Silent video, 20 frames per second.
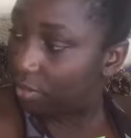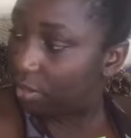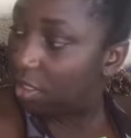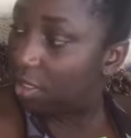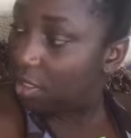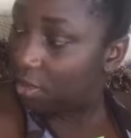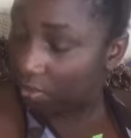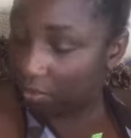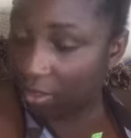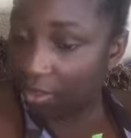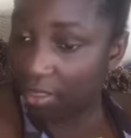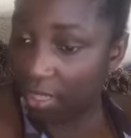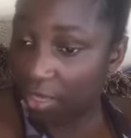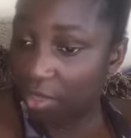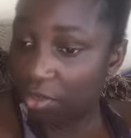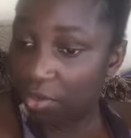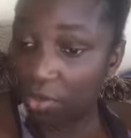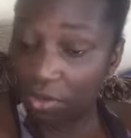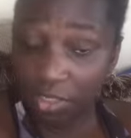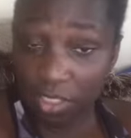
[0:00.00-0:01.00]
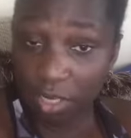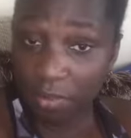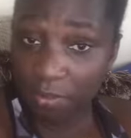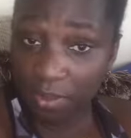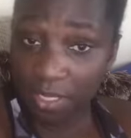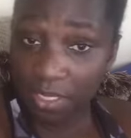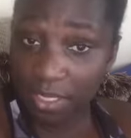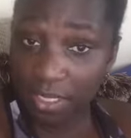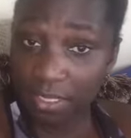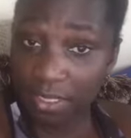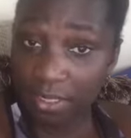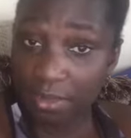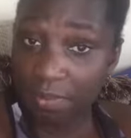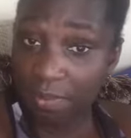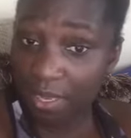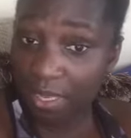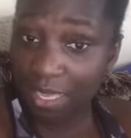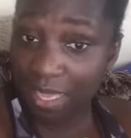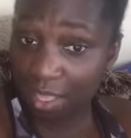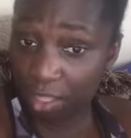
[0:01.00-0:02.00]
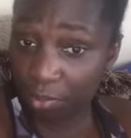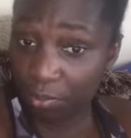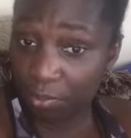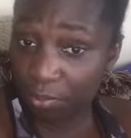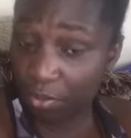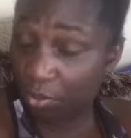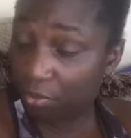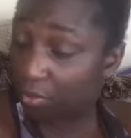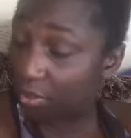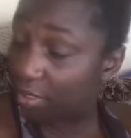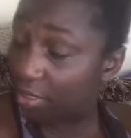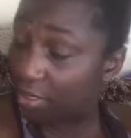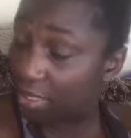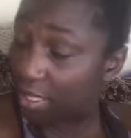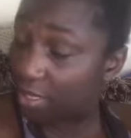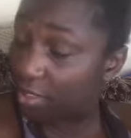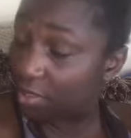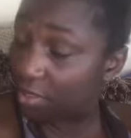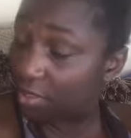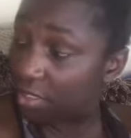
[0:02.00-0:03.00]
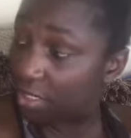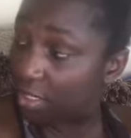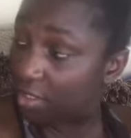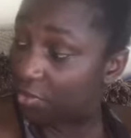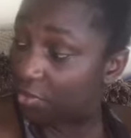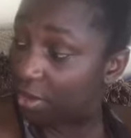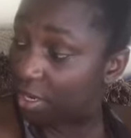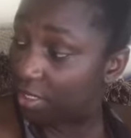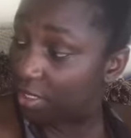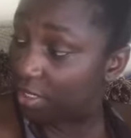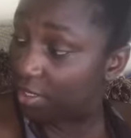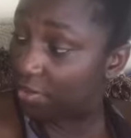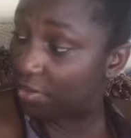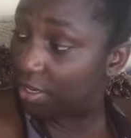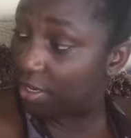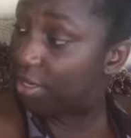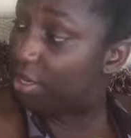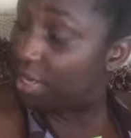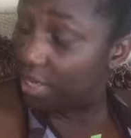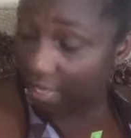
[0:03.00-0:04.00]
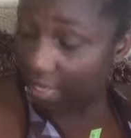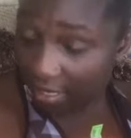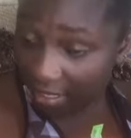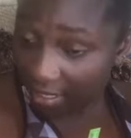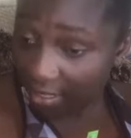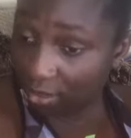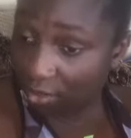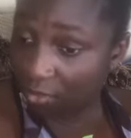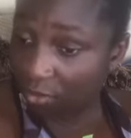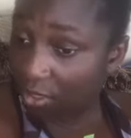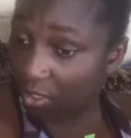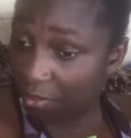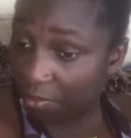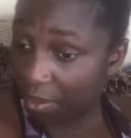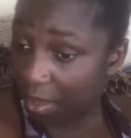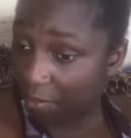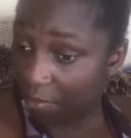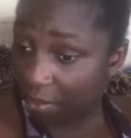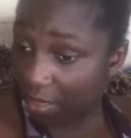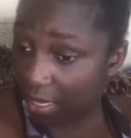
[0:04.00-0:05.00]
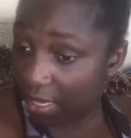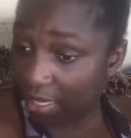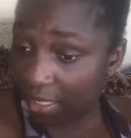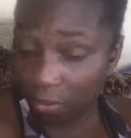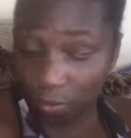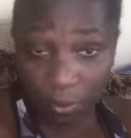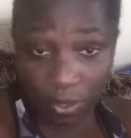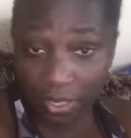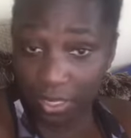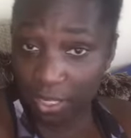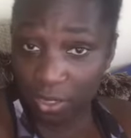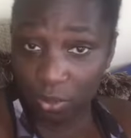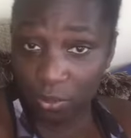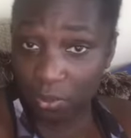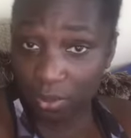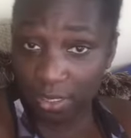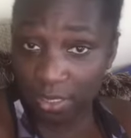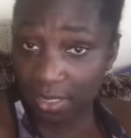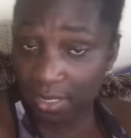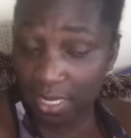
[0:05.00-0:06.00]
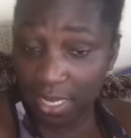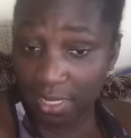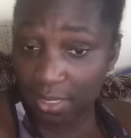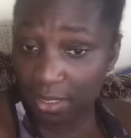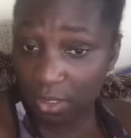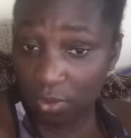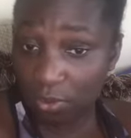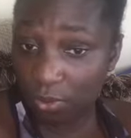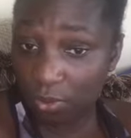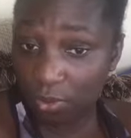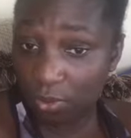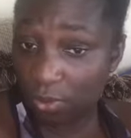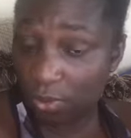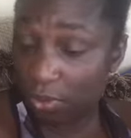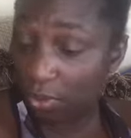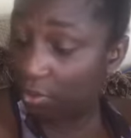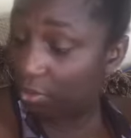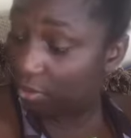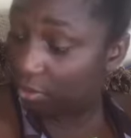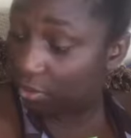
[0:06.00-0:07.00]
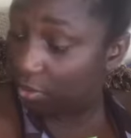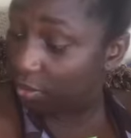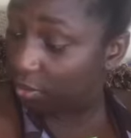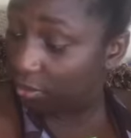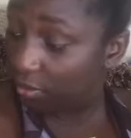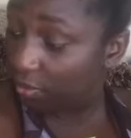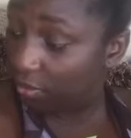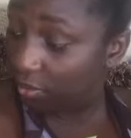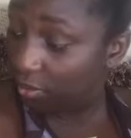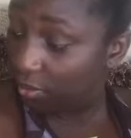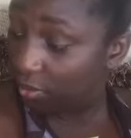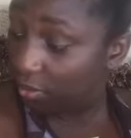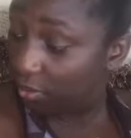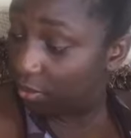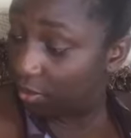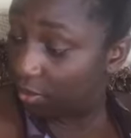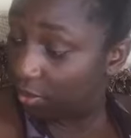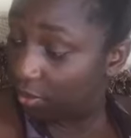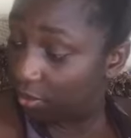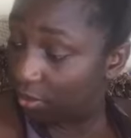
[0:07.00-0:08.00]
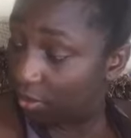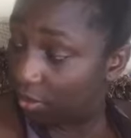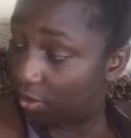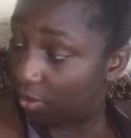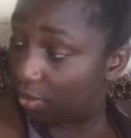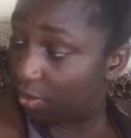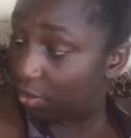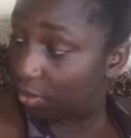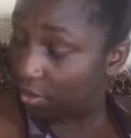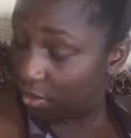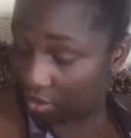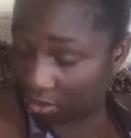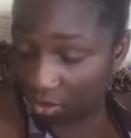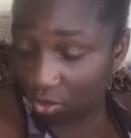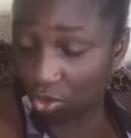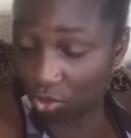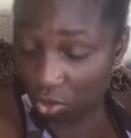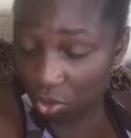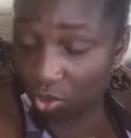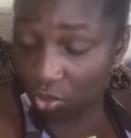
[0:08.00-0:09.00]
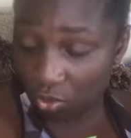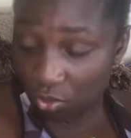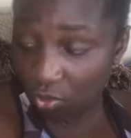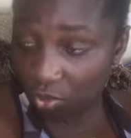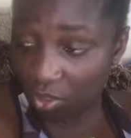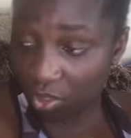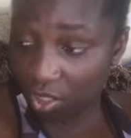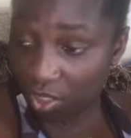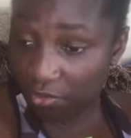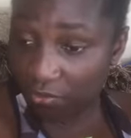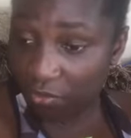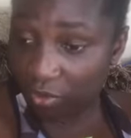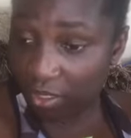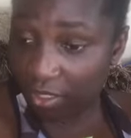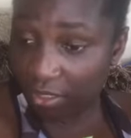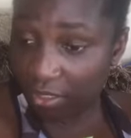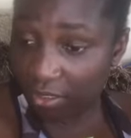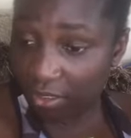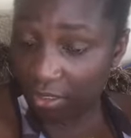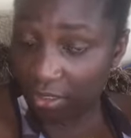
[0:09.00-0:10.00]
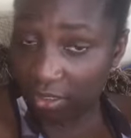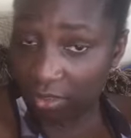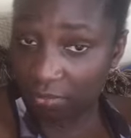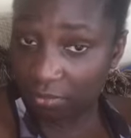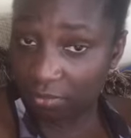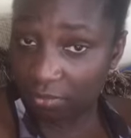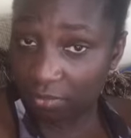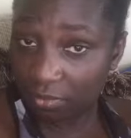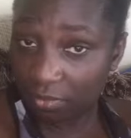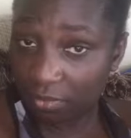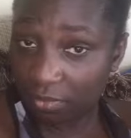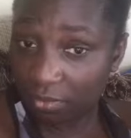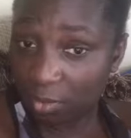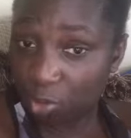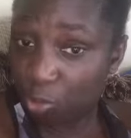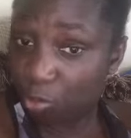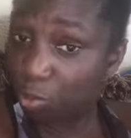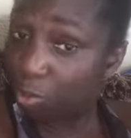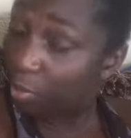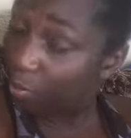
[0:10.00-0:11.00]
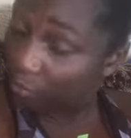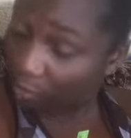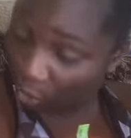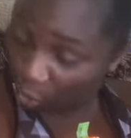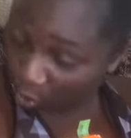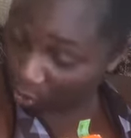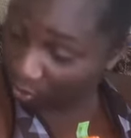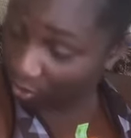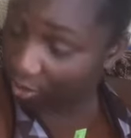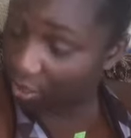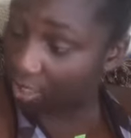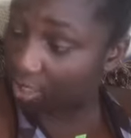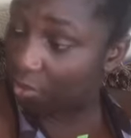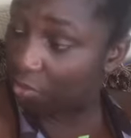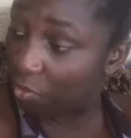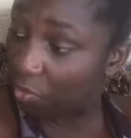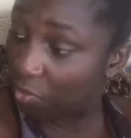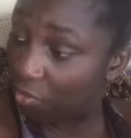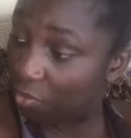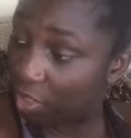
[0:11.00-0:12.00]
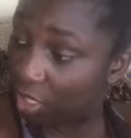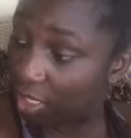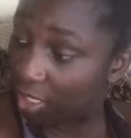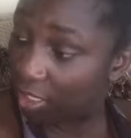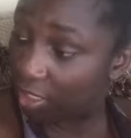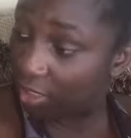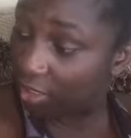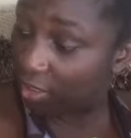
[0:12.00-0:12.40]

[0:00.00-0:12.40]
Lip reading: Well, then somebody needs to help you understand the success criteria. It is going to be applied whether you understand it or not, you know. So you do study for English. You probably should study more for English.